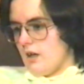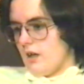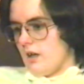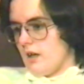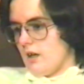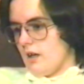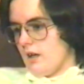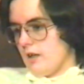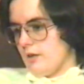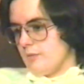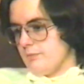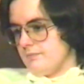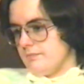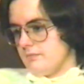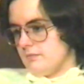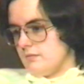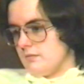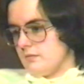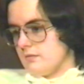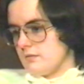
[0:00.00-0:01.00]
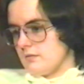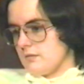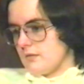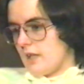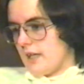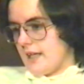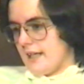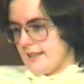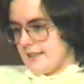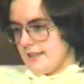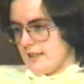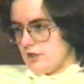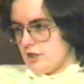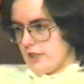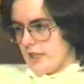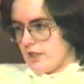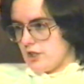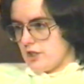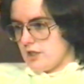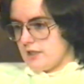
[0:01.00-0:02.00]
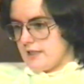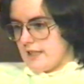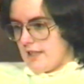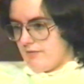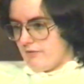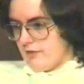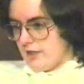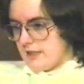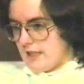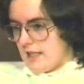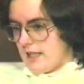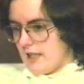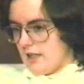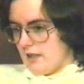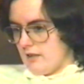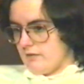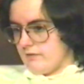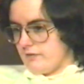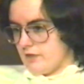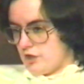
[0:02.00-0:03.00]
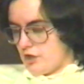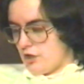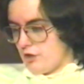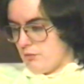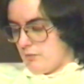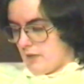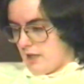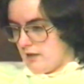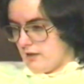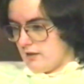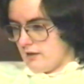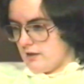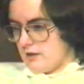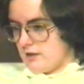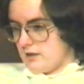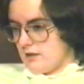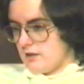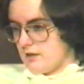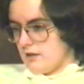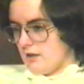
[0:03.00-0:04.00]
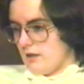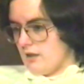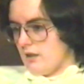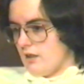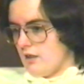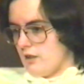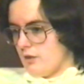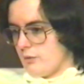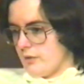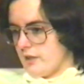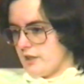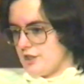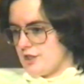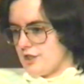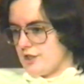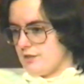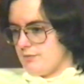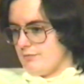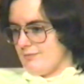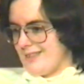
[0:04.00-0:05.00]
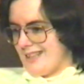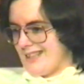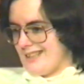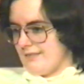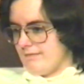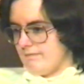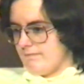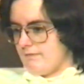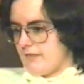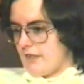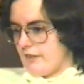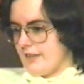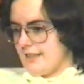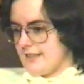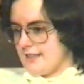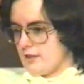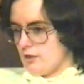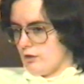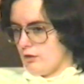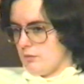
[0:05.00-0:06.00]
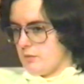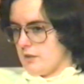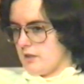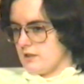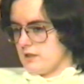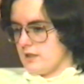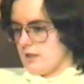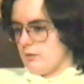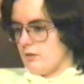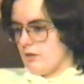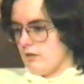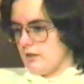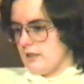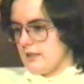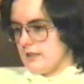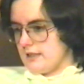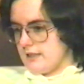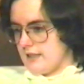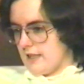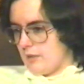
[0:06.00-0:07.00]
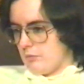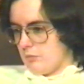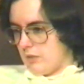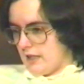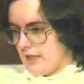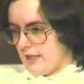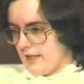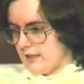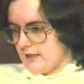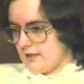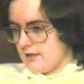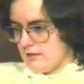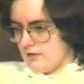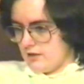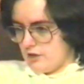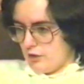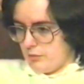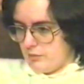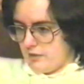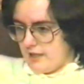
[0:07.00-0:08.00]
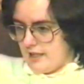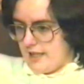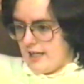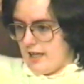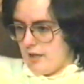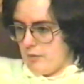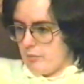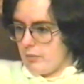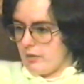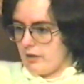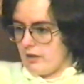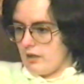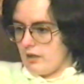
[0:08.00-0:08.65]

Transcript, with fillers: Um, I had the injections every day for two months, which made very sore because they were all in the same place on the top of the hip.